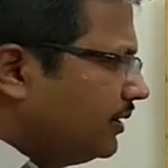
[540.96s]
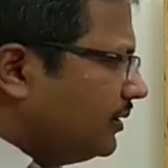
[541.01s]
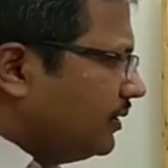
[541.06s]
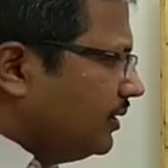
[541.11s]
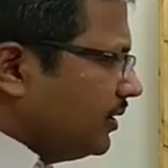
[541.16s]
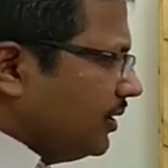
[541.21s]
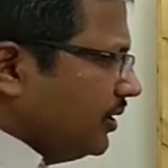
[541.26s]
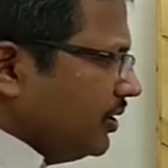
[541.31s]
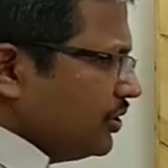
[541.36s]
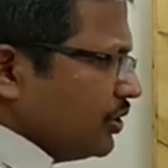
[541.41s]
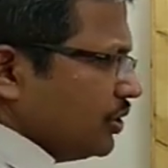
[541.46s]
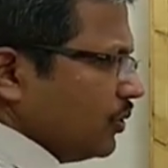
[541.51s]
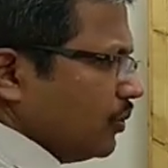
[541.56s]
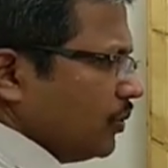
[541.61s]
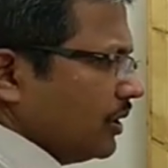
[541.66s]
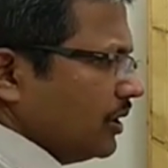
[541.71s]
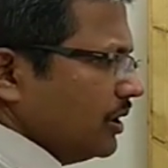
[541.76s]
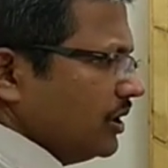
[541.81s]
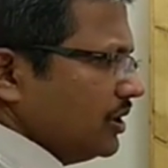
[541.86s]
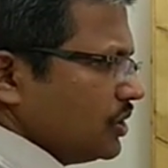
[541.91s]
the ratio
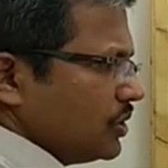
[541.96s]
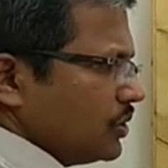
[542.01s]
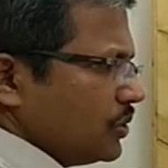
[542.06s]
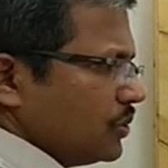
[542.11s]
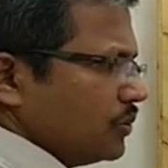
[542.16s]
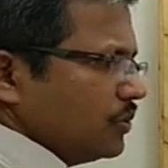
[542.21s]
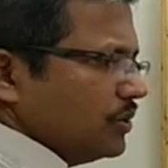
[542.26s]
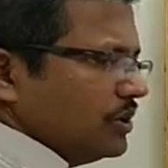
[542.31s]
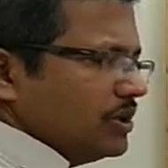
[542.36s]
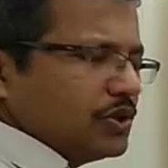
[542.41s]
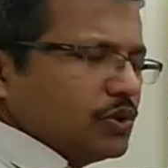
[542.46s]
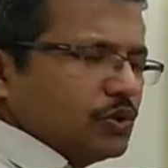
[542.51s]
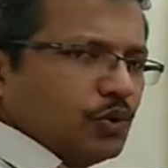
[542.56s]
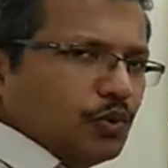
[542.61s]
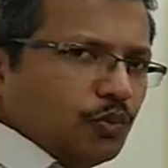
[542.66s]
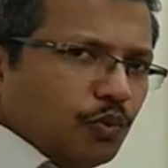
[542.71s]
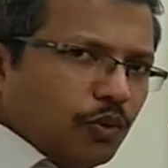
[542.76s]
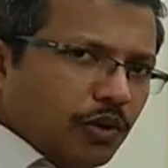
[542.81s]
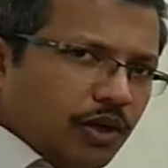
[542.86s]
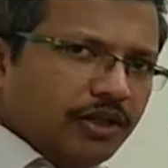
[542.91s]

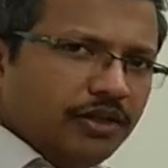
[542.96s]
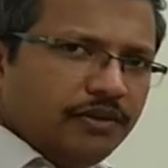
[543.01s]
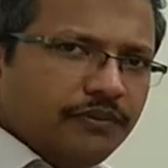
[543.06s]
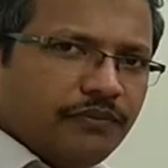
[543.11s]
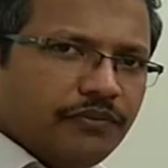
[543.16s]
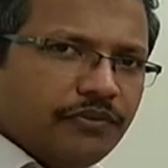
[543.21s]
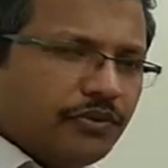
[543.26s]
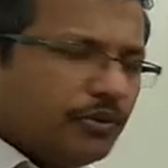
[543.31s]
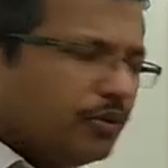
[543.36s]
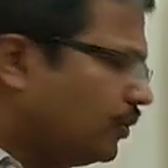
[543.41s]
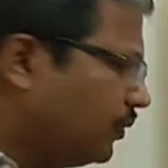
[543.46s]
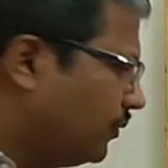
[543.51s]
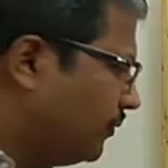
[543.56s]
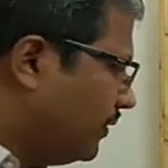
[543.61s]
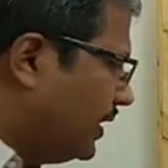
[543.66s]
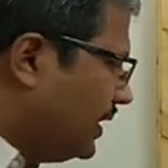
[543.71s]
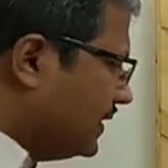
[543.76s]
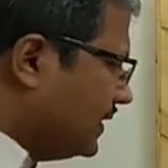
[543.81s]
1:2:1. So we